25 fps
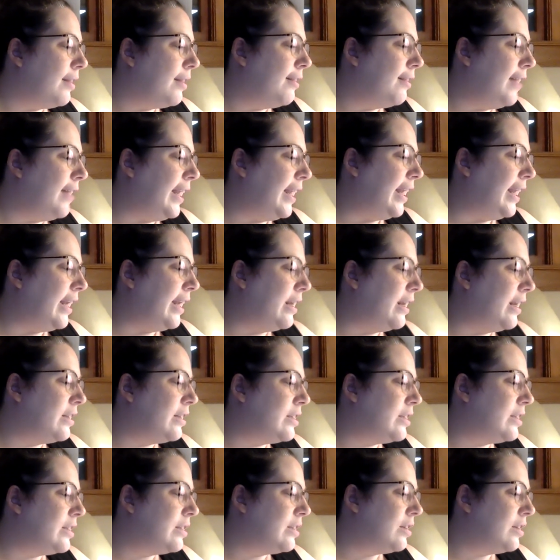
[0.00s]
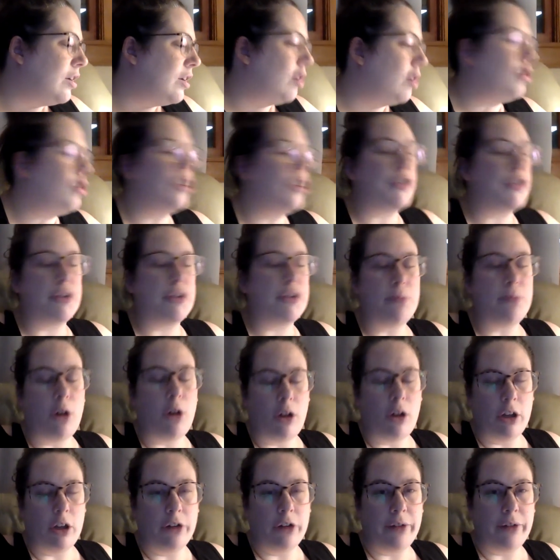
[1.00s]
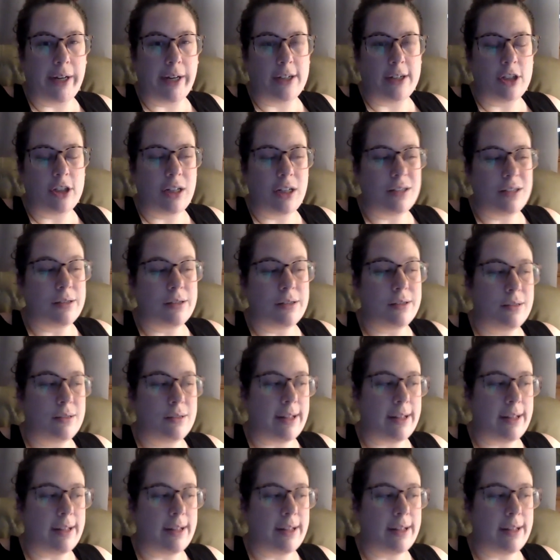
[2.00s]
These are just smaller regions.